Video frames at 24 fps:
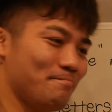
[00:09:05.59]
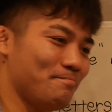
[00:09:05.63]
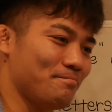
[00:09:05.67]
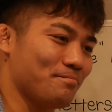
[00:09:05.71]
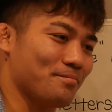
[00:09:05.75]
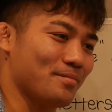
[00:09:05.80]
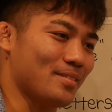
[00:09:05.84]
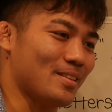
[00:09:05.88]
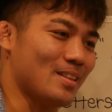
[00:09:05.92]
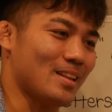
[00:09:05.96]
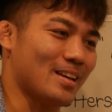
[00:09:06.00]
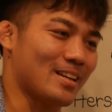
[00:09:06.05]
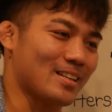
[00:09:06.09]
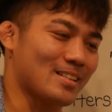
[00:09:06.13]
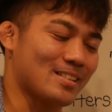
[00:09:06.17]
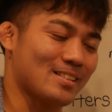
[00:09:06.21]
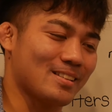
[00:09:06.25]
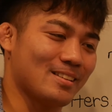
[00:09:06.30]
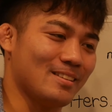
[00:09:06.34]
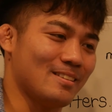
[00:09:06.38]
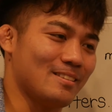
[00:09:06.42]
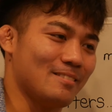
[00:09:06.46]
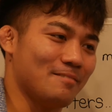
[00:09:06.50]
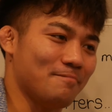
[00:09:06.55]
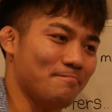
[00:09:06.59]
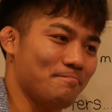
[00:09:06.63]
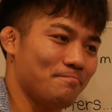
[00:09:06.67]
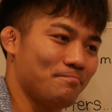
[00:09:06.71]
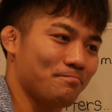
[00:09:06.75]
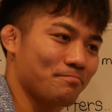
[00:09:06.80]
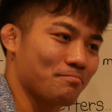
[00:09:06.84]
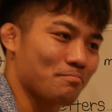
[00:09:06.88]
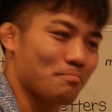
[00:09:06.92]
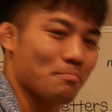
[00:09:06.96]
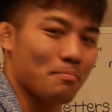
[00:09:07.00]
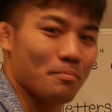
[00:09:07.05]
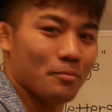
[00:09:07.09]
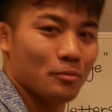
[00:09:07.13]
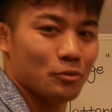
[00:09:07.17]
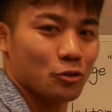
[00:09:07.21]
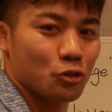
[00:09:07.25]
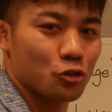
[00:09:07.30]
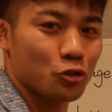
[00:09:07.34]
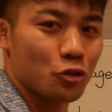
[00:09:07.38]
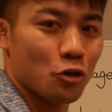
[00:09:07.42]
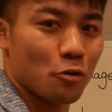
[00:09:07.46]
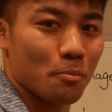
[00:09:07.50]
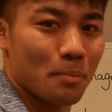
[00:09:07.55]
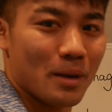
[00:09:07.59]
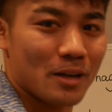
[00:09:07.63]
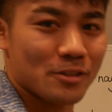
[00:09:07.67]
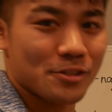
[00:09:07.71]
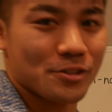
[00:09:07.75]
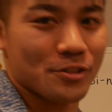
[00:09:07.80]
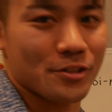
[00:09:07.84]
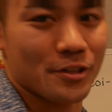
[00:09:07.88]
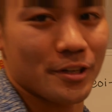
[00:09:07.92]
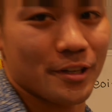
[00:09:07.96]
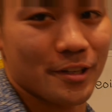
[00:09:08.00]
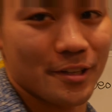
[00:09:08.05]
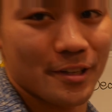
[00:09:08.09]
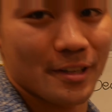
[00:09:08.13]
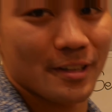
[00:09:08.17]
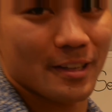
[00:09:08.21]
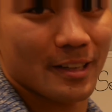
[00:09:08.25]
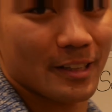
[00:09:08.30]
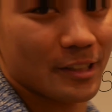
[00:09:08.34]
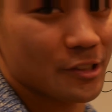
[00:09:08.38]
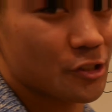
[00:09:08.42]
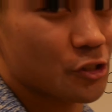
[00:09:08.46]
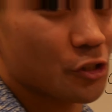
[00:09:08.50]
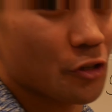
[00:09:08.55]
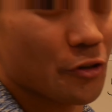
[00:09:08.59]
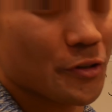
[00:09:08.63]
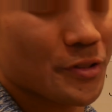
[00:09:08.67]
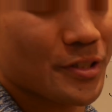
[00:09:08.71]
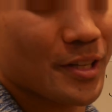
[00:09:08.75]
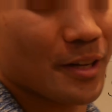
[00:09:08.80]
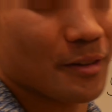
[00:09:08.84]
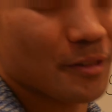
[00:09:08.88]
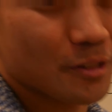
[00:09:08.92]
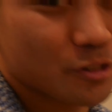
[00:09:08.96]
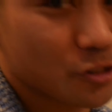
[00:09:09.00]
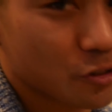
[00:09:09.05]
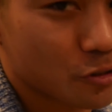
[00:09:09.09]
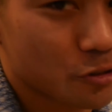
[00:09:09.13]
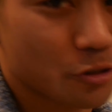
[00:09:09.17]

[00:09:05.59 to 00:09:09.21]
Like judo master, it shows that judo